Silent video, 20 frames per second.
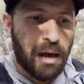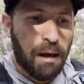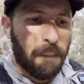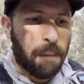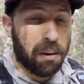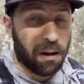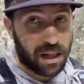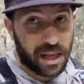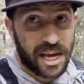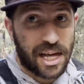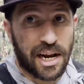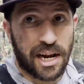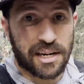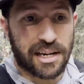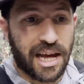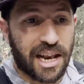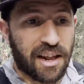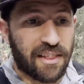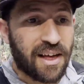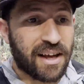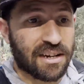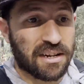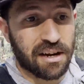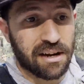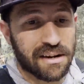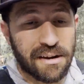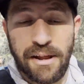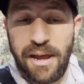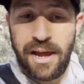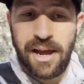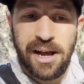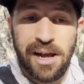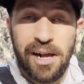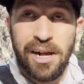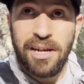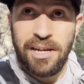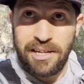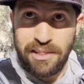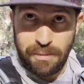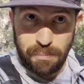plan on getting that done
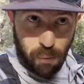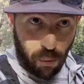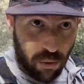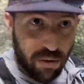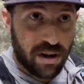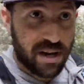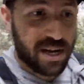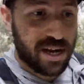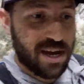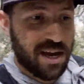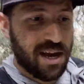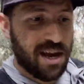in the morning